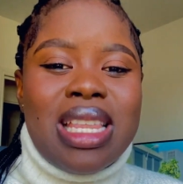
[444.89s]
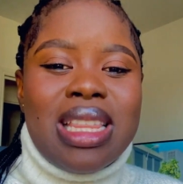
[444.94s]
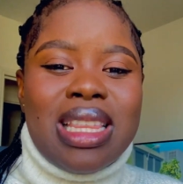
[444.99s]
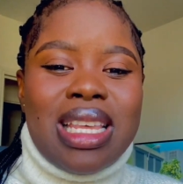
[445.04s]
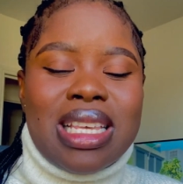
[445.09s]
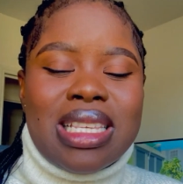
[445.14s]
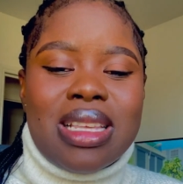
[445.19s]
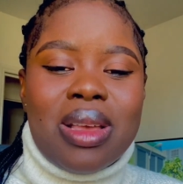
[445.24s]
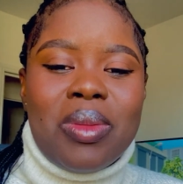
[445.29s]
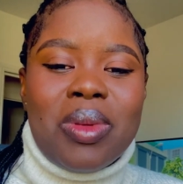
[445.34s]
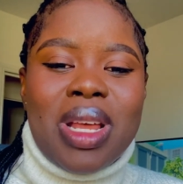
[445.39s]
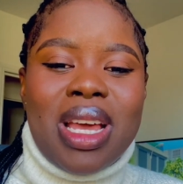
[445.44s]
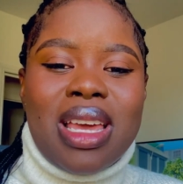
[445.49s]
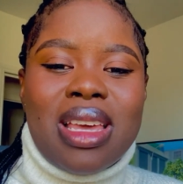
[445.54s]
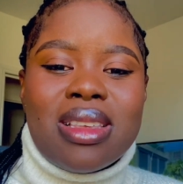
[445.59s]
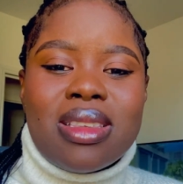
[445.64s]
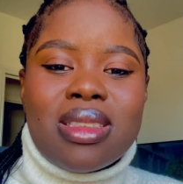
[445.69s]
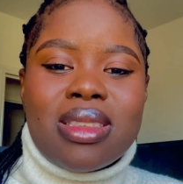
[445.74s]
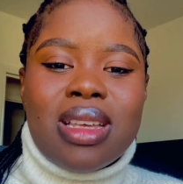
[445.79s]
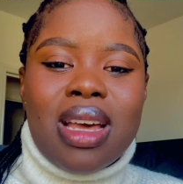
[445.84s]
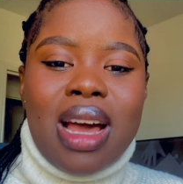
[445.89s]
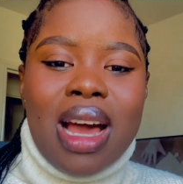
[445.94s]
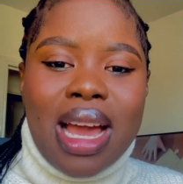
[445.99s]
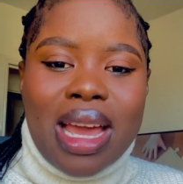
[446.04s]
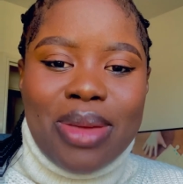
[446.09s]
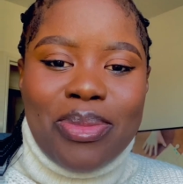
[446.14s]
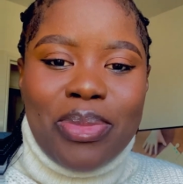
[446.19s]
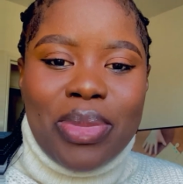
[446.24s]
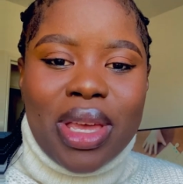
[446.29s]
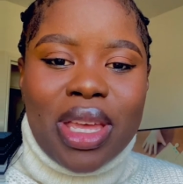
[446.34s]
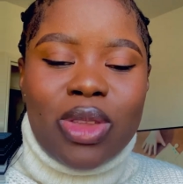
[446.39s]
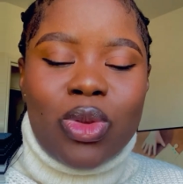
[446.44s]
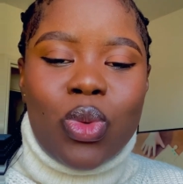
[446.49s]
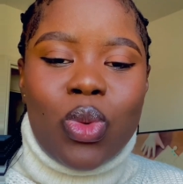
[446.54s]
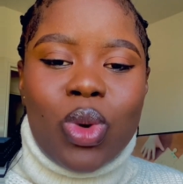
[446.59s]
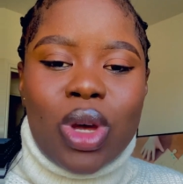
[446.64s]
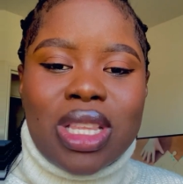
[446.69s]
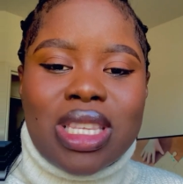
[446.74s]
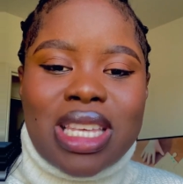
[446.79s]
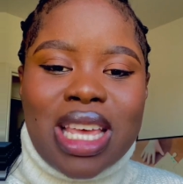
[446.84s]
The examiner is typing
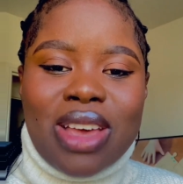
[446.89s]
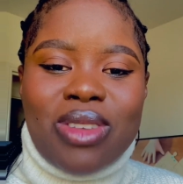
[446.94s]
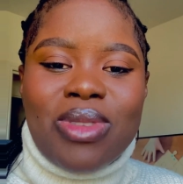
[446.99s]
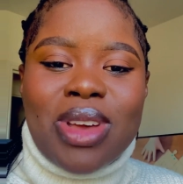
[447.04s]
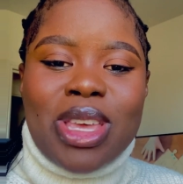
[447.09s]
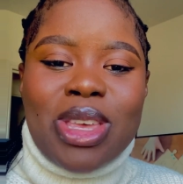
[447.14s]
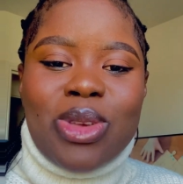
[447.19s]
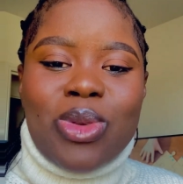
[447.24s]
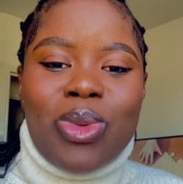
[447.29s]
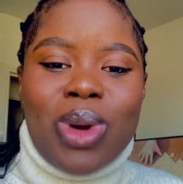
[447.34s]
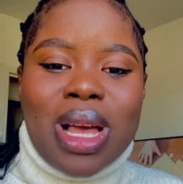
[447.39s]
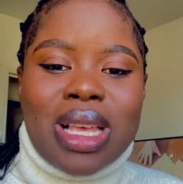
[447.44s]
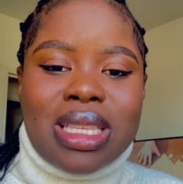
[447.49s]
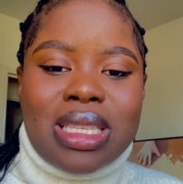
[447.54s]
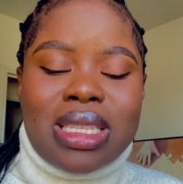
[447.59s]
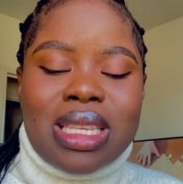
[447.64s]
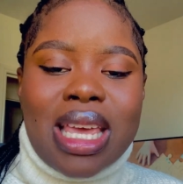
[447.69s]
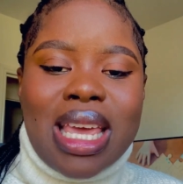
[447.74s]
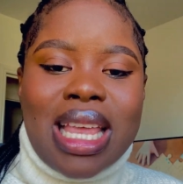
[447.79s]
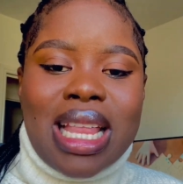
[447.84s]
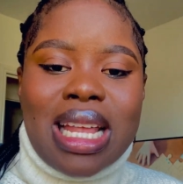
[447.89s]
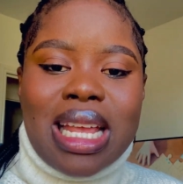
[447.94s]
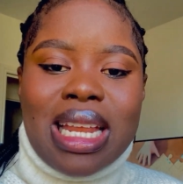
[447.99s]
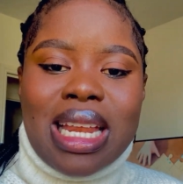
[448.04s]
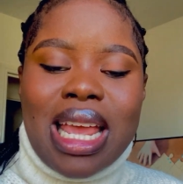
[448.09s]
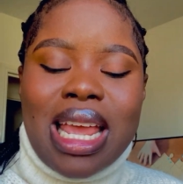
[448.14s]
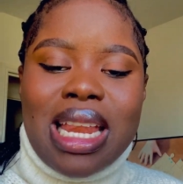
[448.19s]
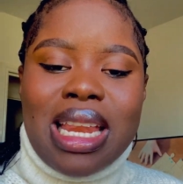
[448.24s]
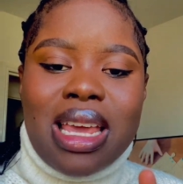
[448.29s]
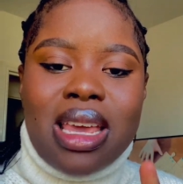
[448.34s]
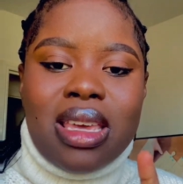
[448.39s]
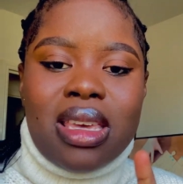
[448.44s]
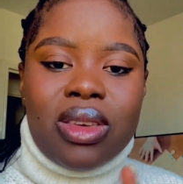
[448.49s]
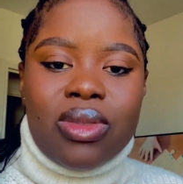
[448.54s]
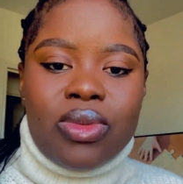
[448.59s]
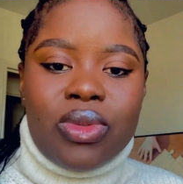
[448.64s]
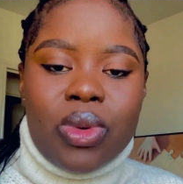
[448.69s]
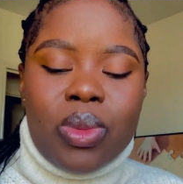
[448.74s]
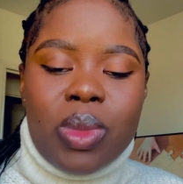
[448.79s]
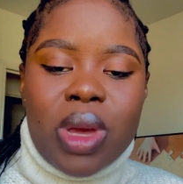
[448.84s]
whatever you are saying and any
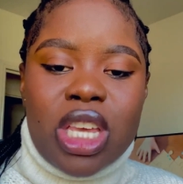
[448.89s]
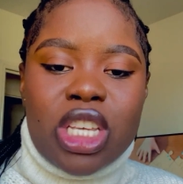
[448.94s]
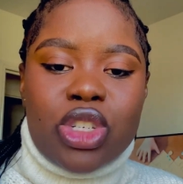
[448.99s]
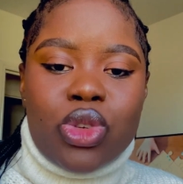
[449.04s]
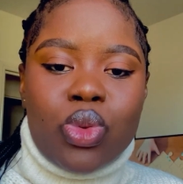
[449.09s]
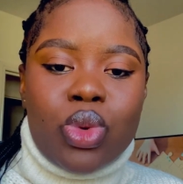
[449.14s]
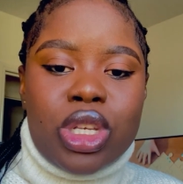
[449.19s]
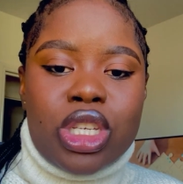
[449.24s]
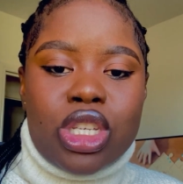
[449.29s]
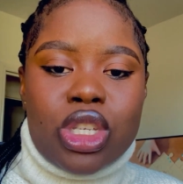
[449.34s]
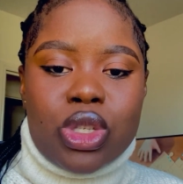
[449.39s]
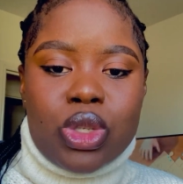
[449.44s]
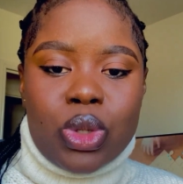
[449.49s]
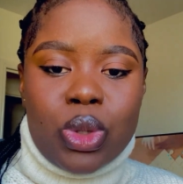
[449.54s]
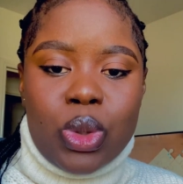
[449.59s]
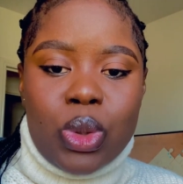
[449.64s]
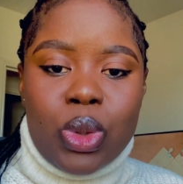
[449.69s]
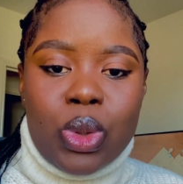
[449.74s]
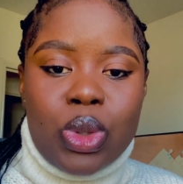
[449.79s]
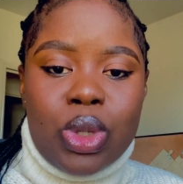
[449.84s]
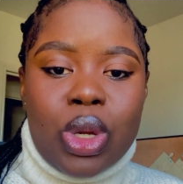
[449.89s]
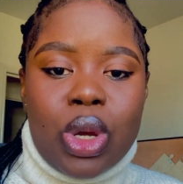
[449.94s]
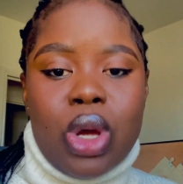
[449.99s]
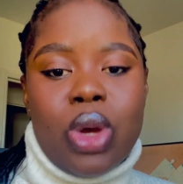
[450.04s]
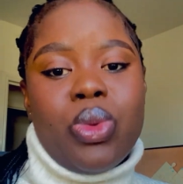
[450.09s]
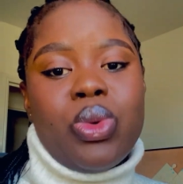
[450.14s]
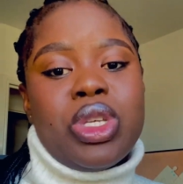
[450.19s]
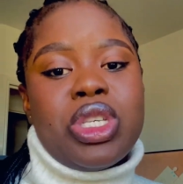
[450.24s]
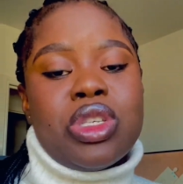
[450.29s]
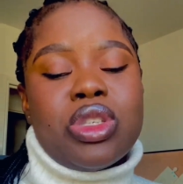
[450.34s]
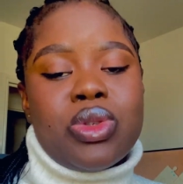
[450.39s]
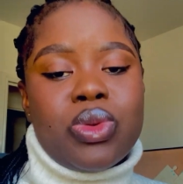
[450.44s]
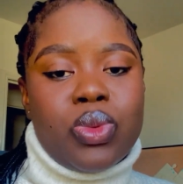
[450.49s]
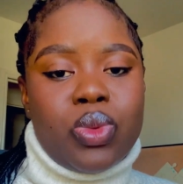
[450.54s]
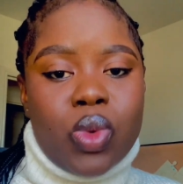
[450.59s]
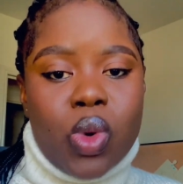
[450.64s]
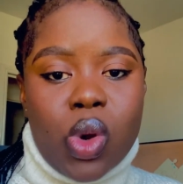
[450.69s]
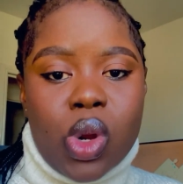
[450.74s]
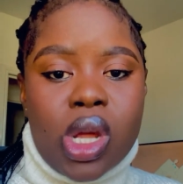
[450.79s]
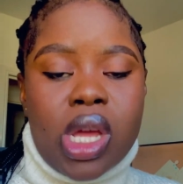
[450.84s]
information which is good or which is
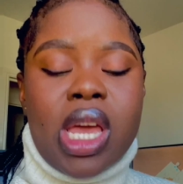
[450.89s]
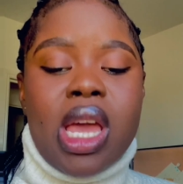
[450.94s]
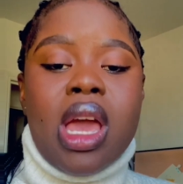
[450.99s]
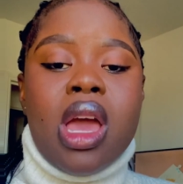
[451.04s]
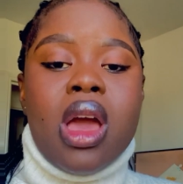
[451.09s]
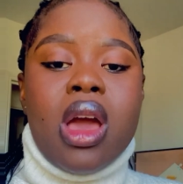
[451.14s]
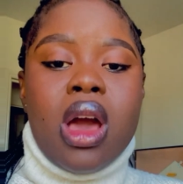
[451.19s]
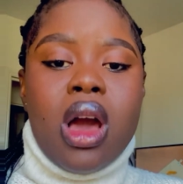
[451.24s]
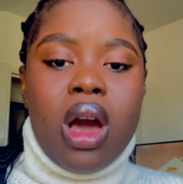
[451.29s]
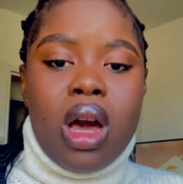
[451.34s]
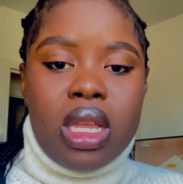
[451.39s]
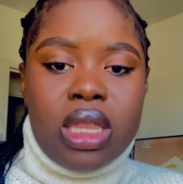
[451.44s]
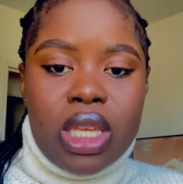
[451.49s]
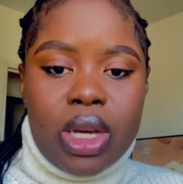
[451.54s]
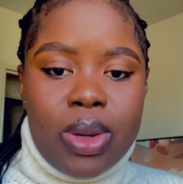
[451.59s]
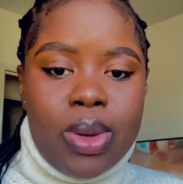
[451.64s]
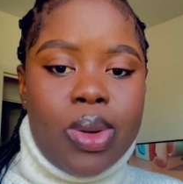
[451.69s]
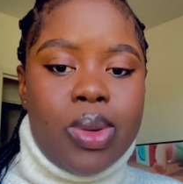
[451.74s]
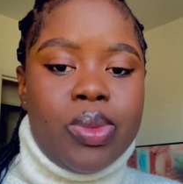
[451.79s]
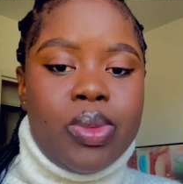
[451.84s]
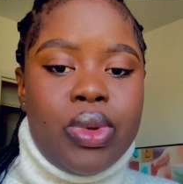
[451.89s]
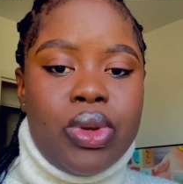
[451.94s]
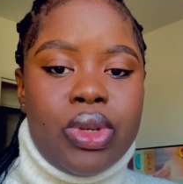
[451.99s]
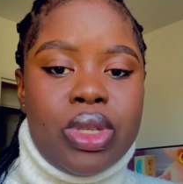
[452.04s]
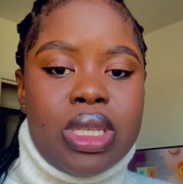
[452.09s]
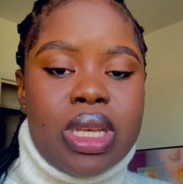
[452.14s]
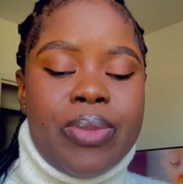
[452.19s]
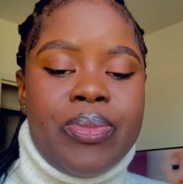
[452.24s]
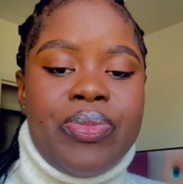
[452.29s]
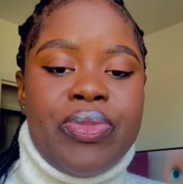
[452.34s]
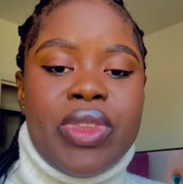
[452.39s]
wrong on the computer.